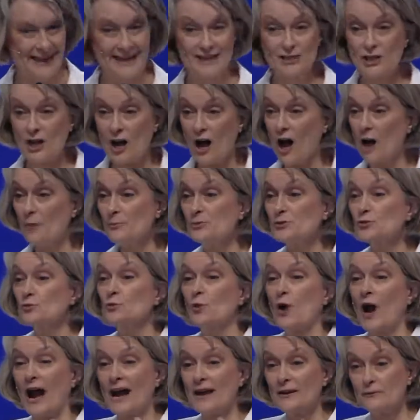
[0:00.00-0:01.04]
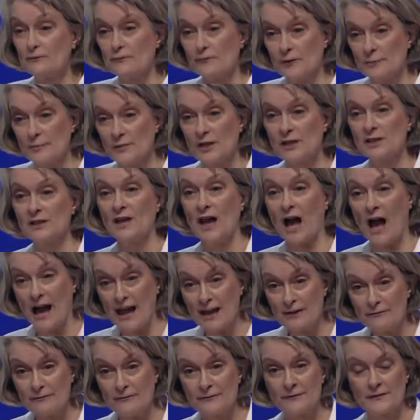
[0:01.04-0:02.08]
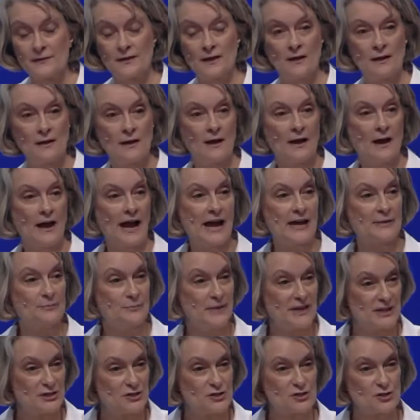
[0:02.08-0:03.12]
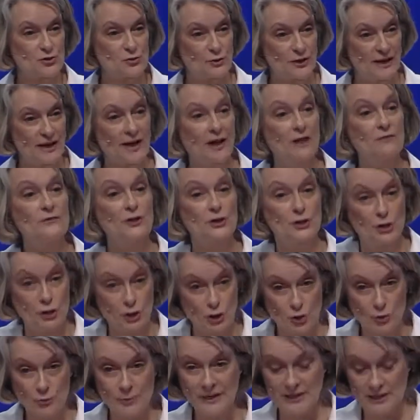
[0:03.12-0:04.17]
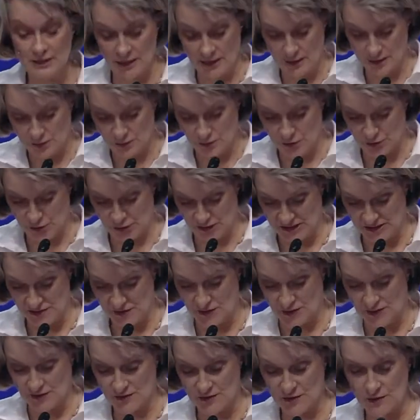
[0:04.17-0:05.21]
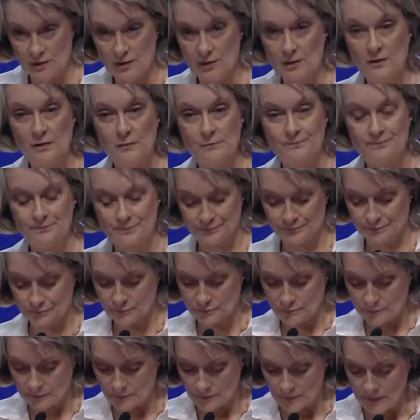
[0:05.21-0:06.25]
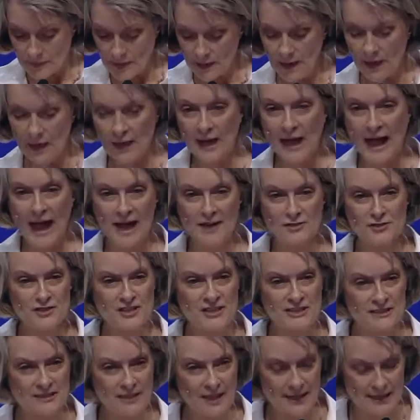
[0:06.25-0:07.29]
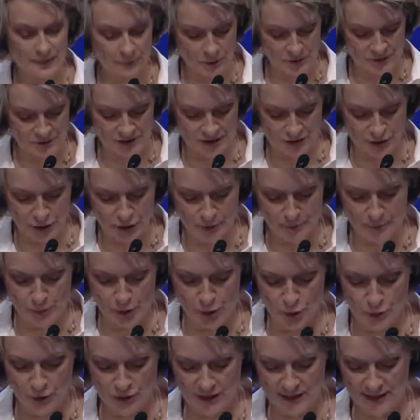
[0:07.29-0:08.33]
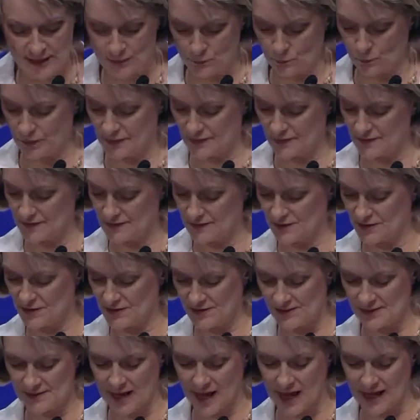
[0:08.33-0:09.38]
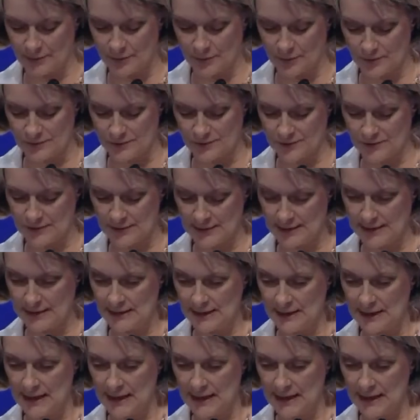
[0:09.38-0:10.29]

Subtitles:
It comes right from the life and ministry of the human Jesus as he was in community with his disciples.